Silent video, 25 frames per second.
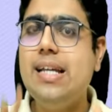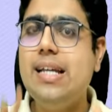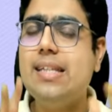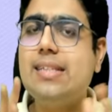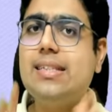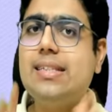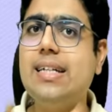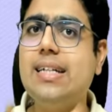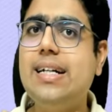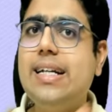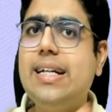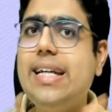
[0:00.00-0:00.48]

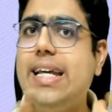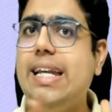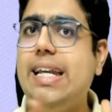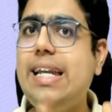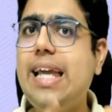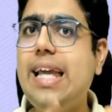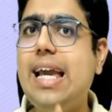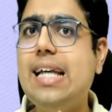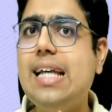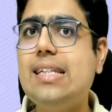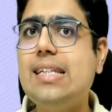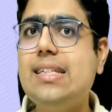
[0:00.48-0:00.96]

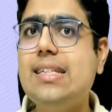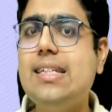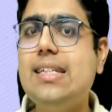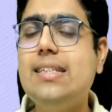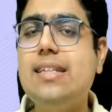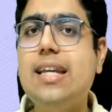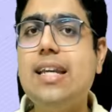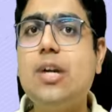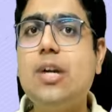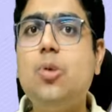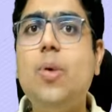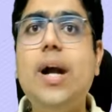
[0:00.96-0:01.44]
certain
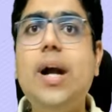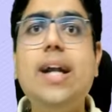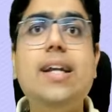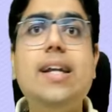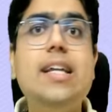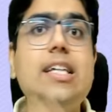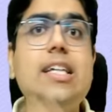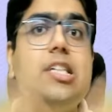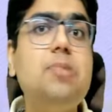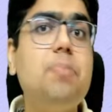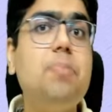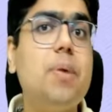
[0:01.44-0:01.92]
essays require
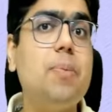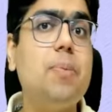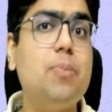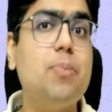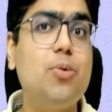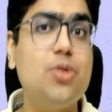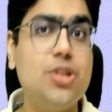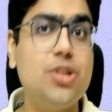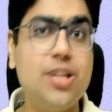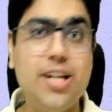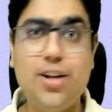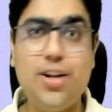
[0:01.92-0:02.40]

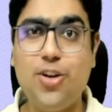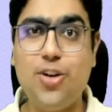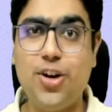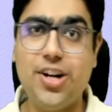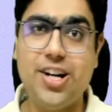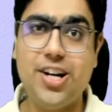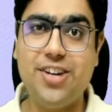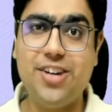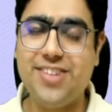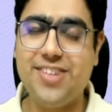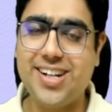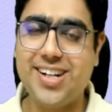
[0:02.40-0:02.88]
disproportionate
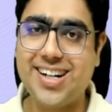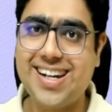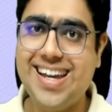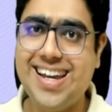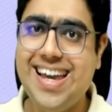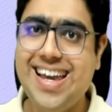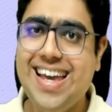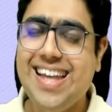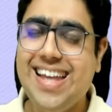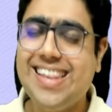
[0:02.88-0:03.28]
audit work.